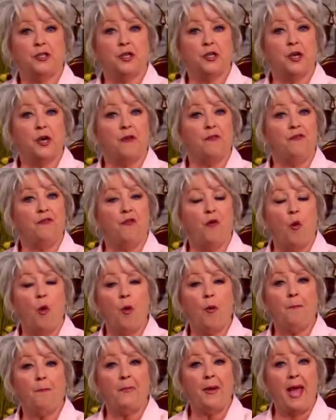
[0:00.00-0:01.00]
took a
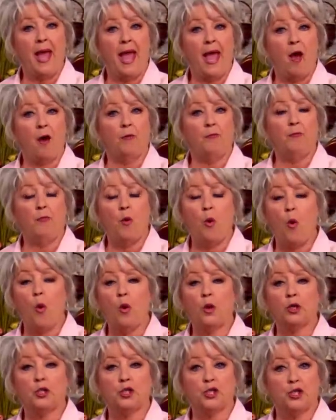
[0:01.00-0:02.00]
four pound
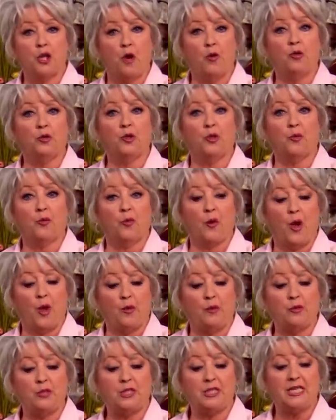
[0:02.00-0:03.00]
pork shoulder
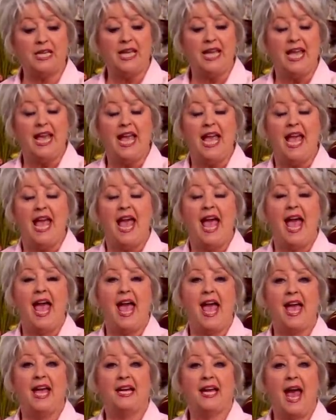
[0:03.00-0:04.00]
roast
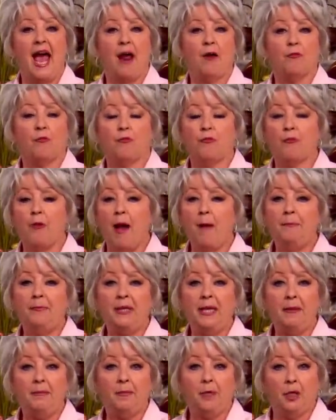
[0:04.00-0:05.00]
and I
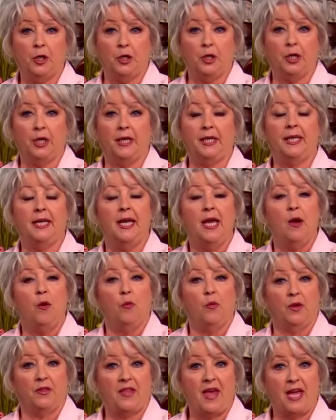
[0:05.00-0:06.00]
rubbed him good
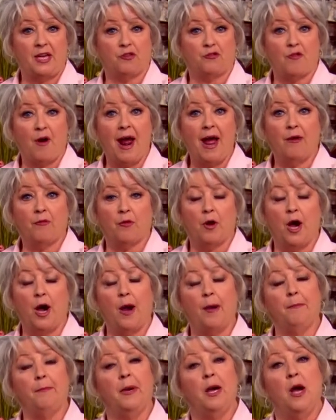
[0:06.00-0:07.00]
with that dry
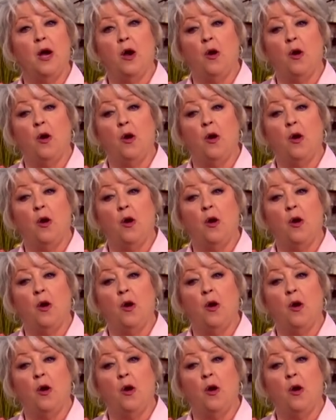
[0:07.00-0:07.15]
rub.